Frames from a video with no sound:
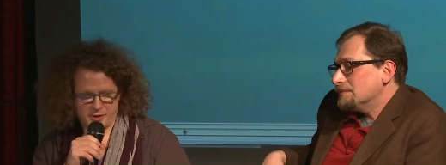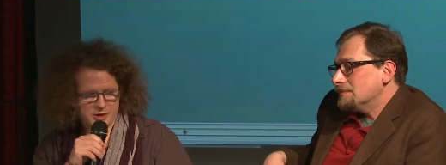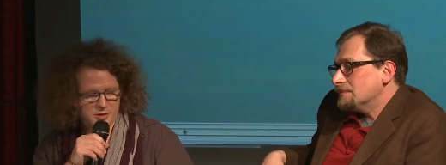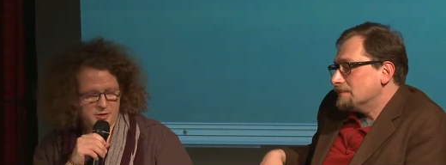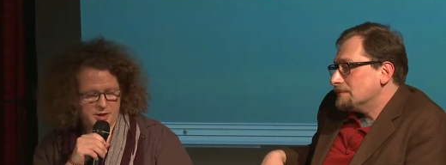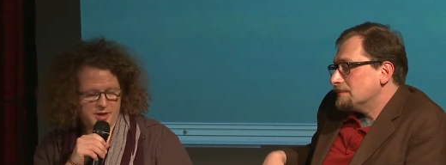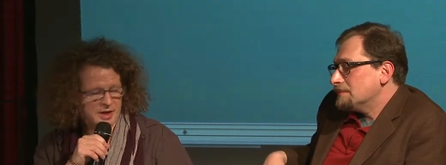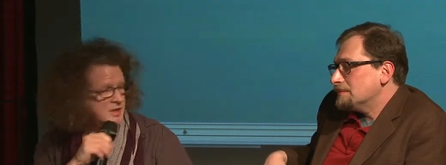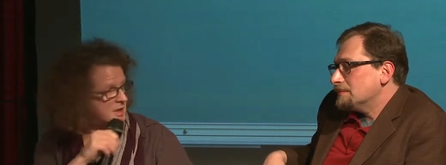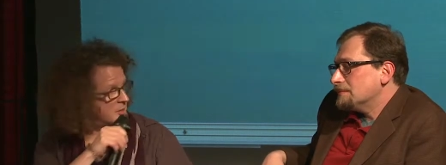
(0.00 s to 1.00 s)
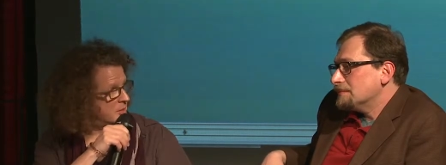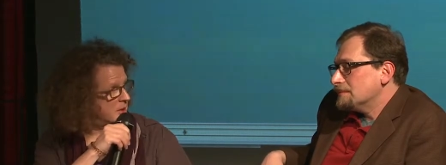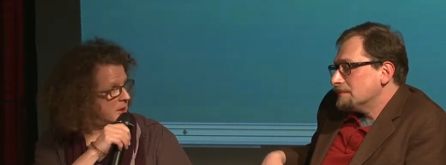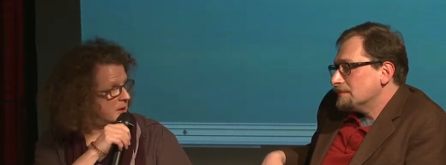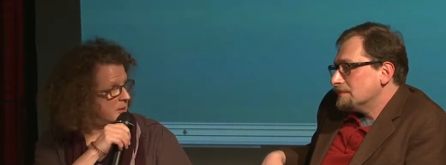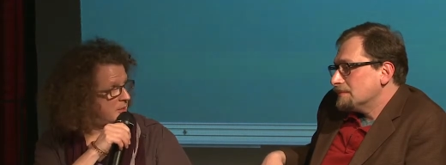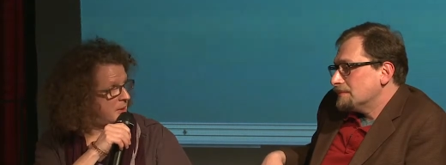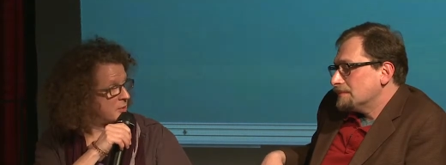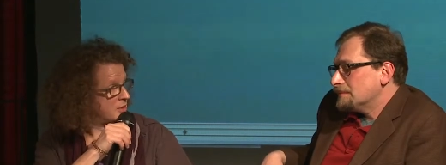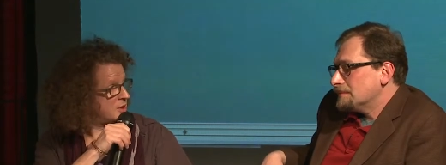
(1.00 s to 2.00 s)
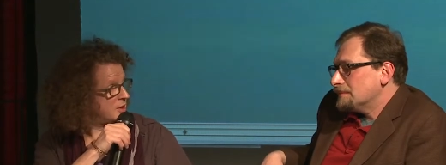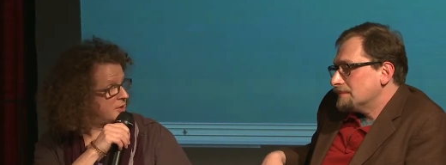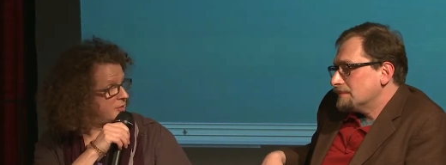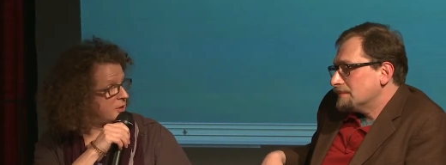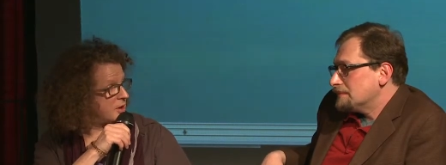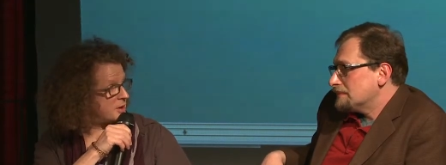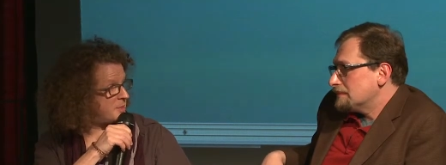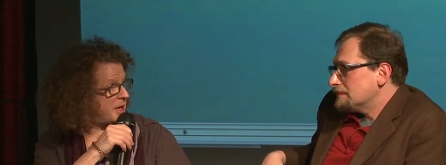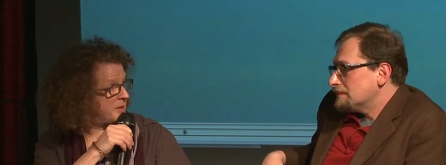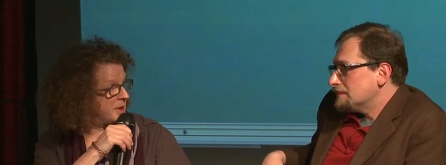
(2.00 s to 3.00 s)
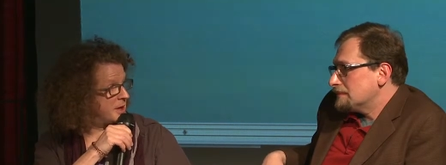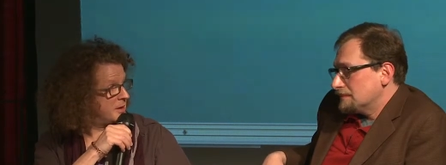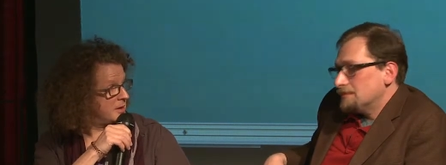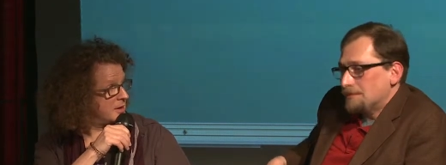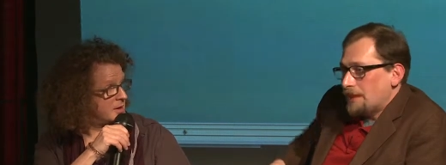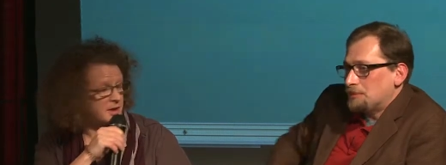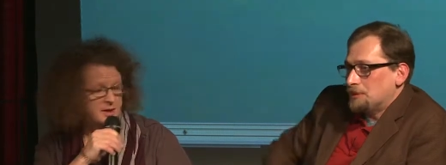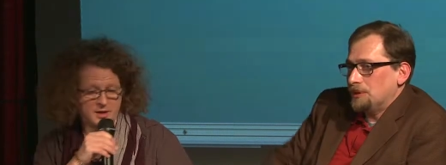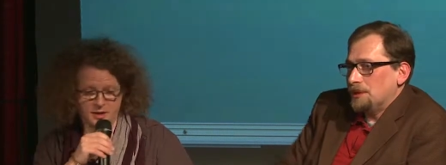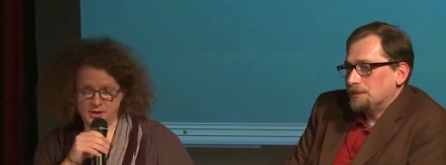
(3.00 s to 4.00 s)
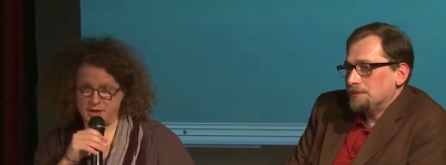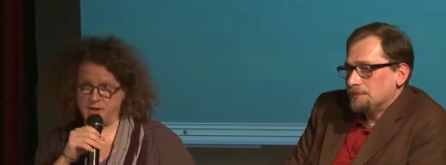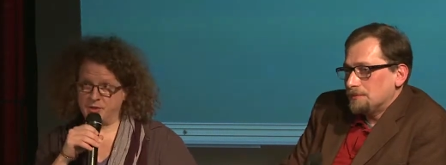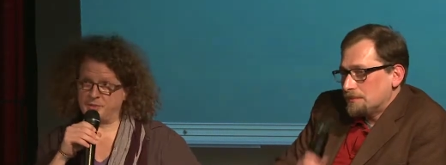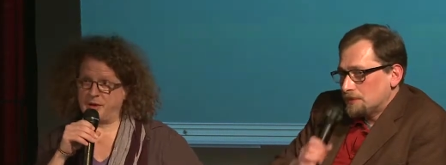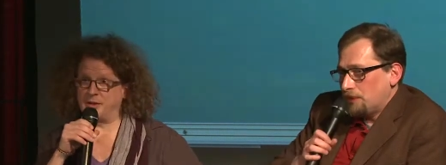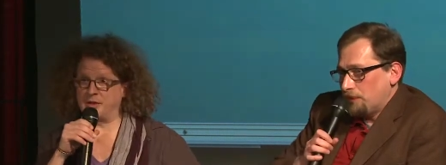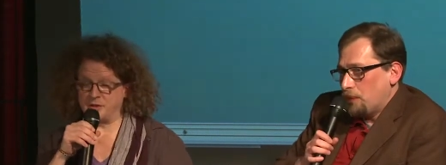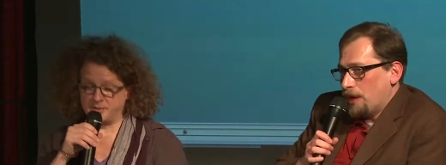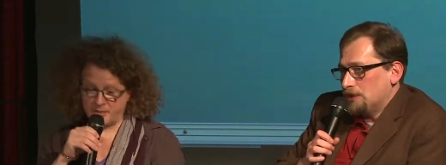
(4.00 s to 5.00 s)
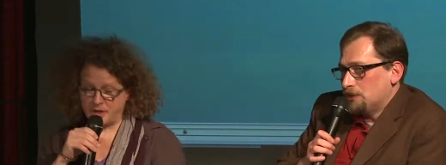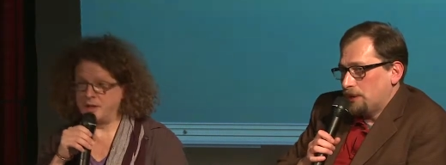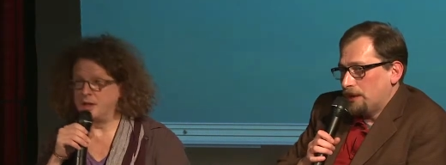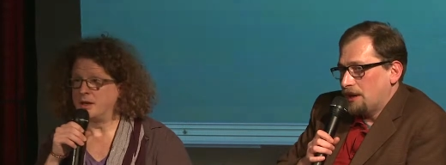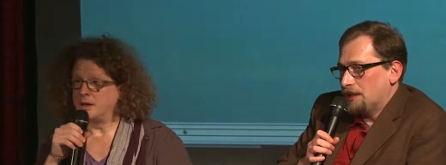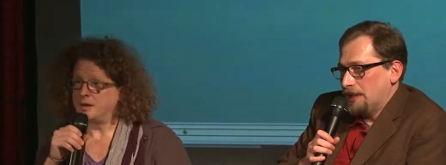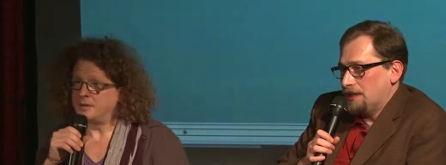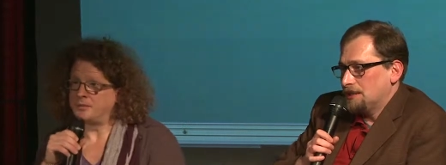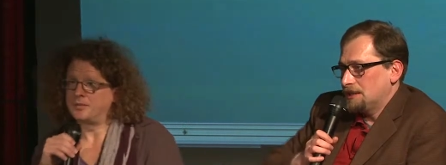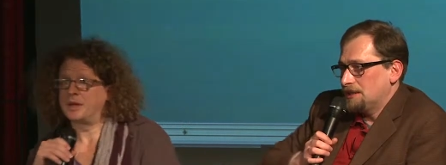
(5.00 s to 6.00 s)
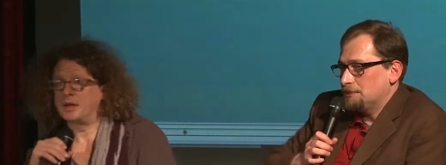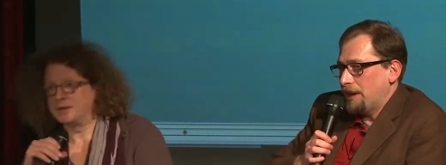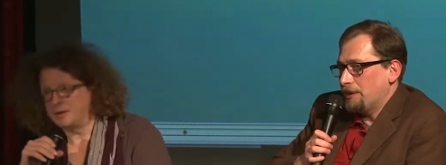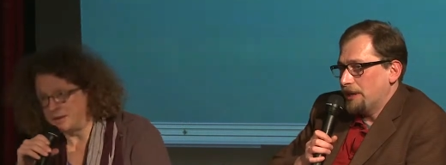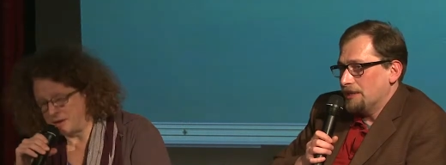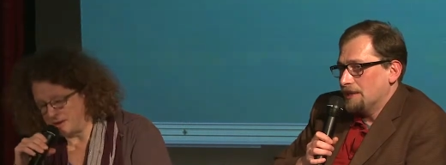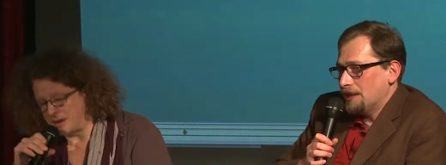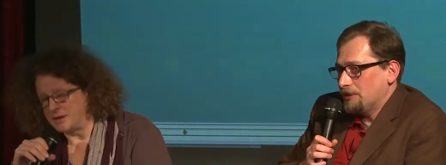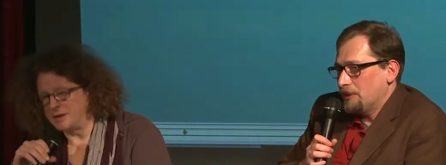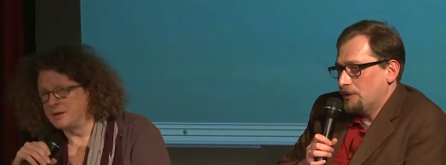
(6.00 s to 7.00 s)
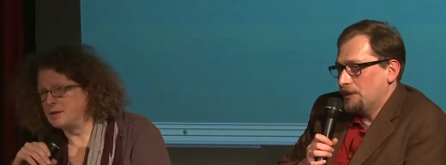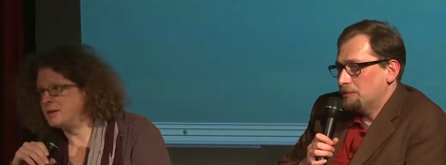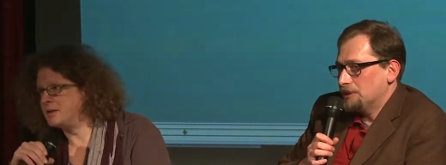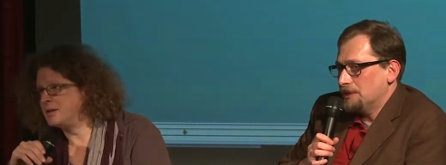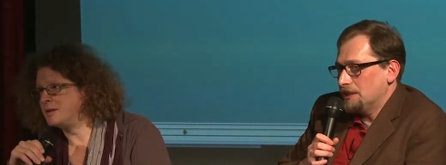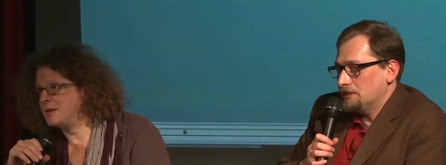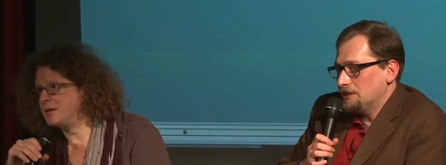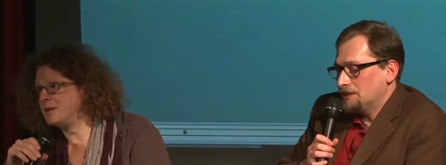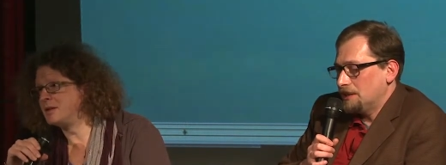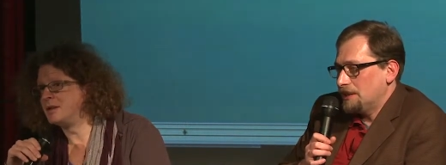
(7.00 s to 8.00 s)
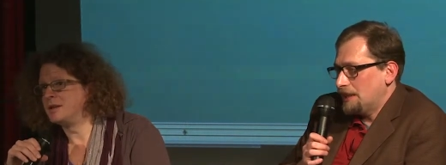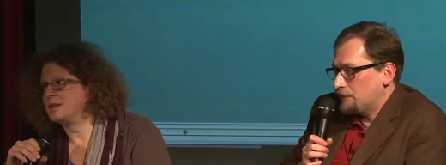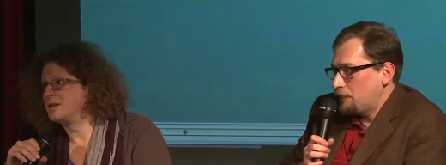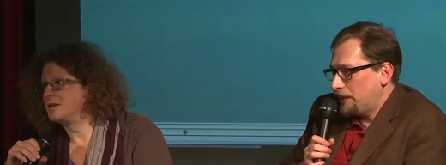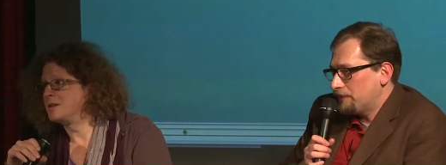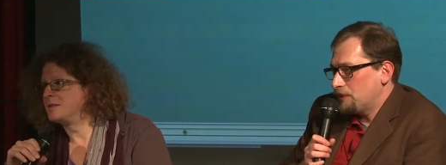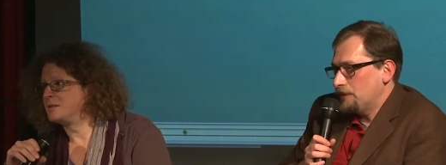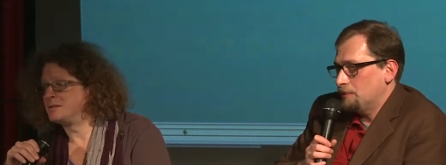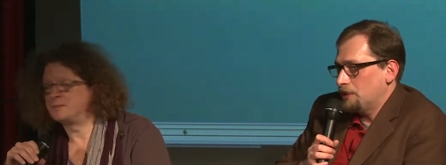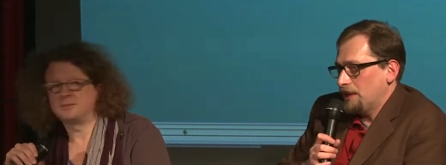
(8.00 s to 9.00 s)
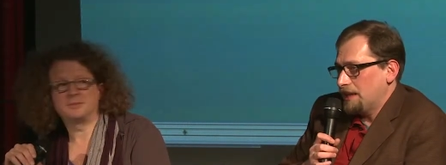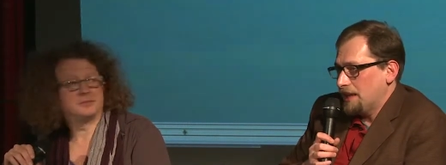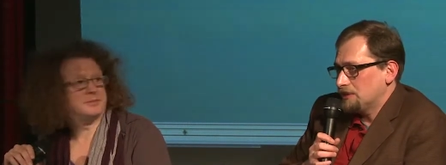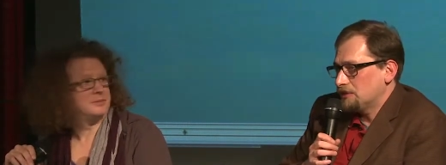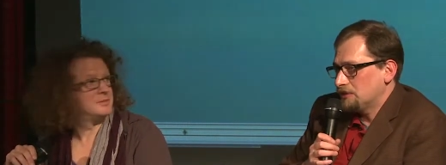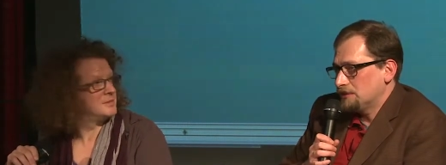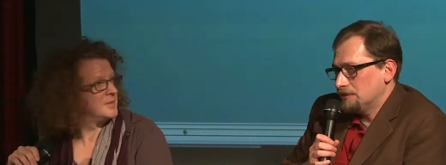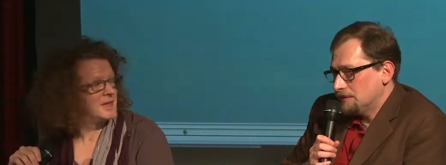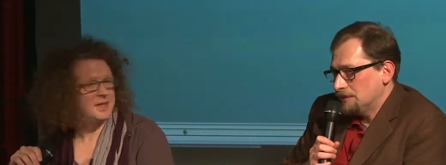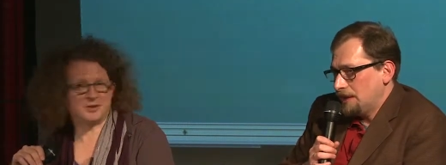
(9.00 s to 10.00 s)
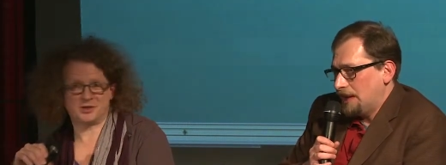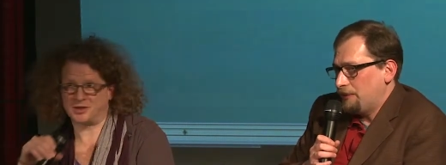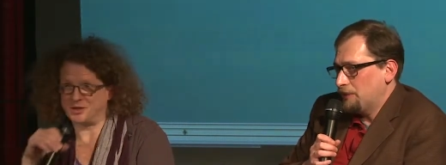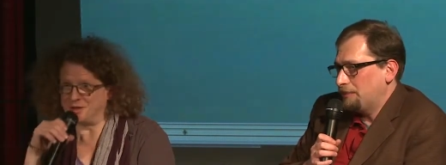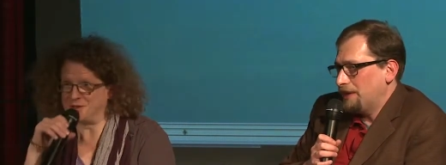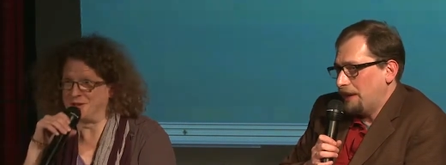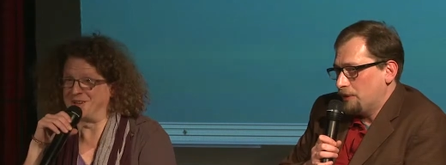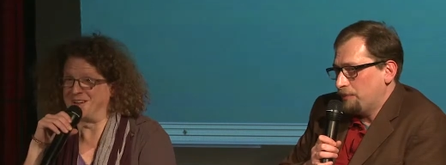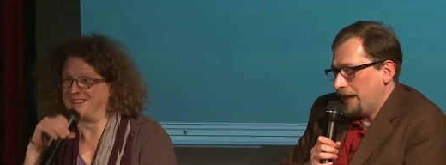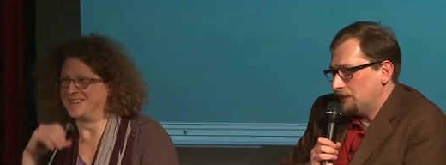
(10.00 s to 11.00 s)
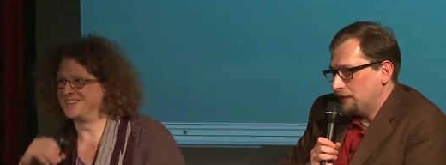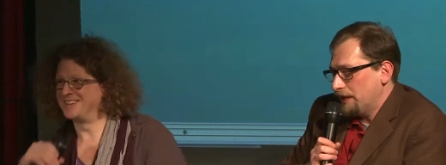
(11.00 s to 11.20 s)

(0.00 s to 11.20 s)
Speaker 1: was to uh, get some uh, members for our spy ring, our, our secure spy so ring. if you want to join
Speaker 2: our clandestine spy ring, you exactly. have to go to number station, and then you have to wait for the broadcasts. Have your, have your pads